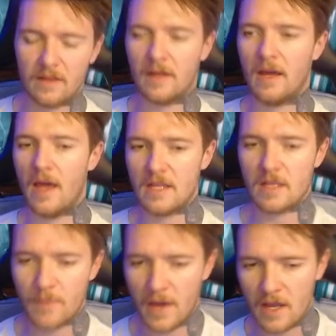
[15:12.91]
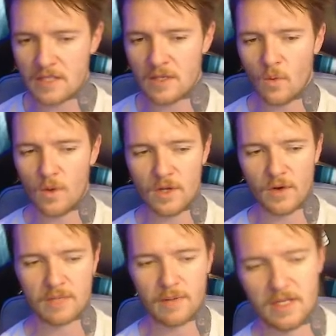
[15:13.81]
Like, it depends on what your
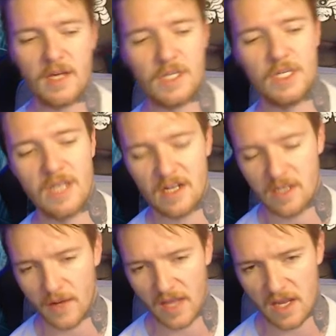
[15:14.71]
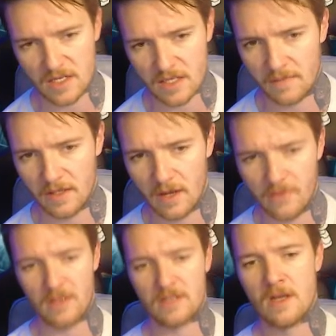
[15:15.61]
expectations are going into something like
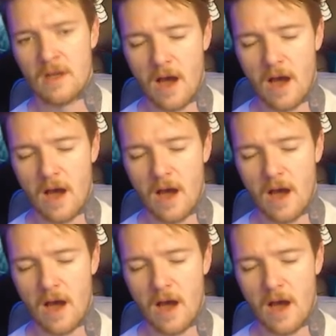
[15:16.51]
this.